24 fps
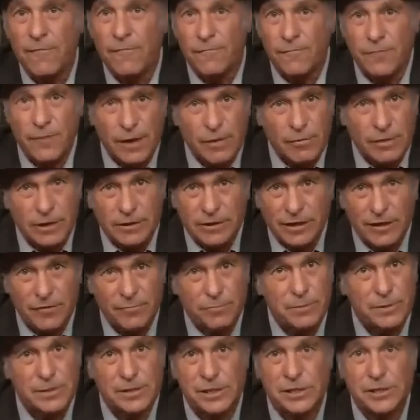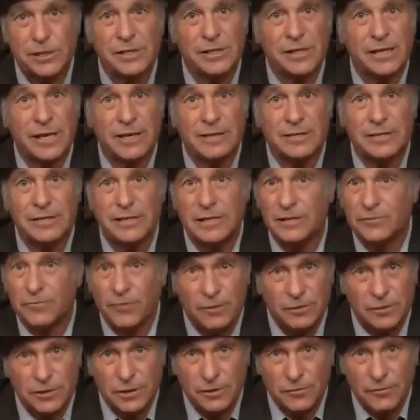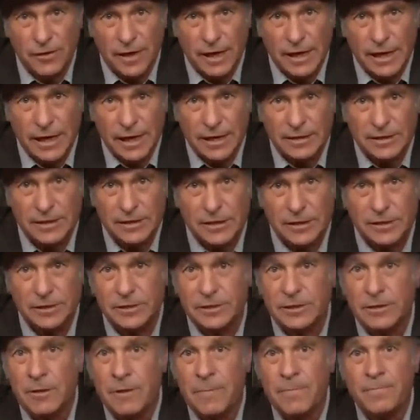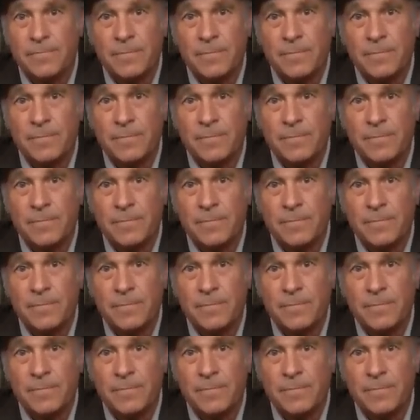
very tough position against these vulture financiers.